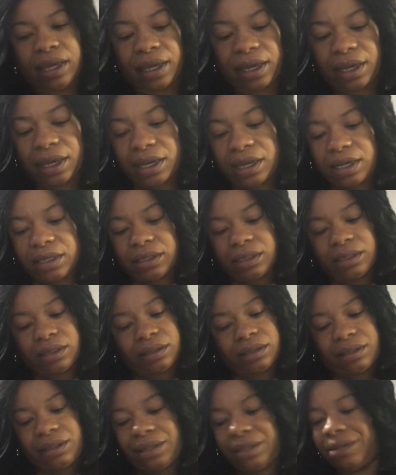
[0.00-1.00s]

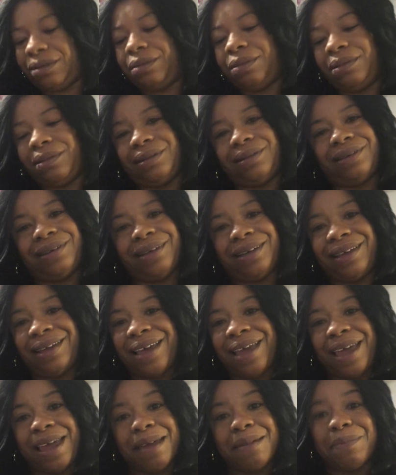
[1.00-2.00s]
is,
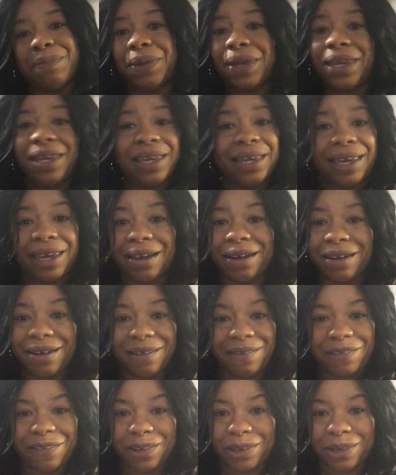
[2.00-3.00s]
be
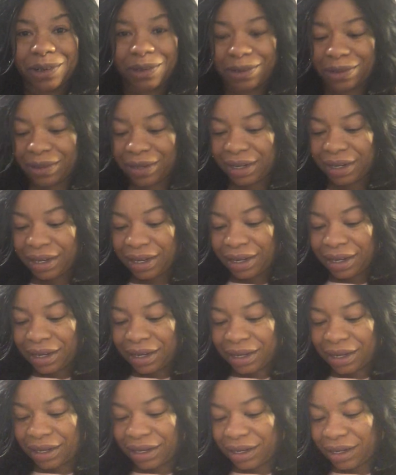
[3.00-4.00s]
careful.
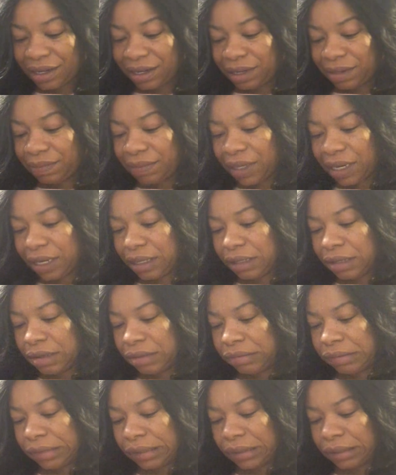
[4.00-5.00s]
Not
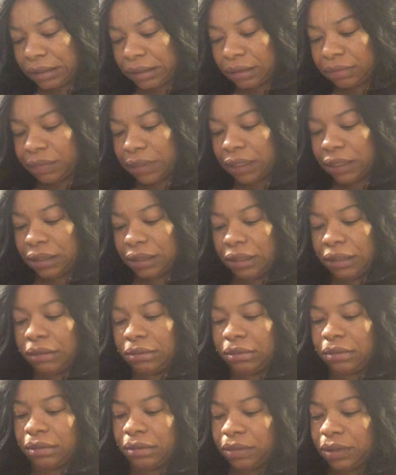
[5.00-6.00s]
all wigs are made
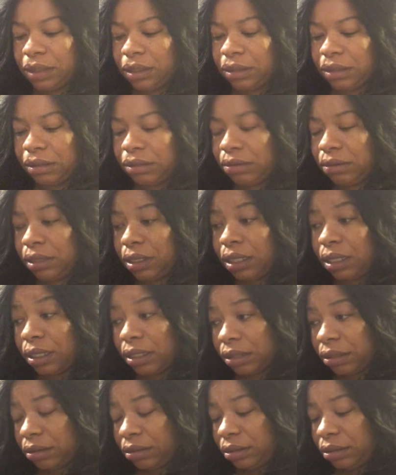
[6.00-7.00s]
equal. We know that.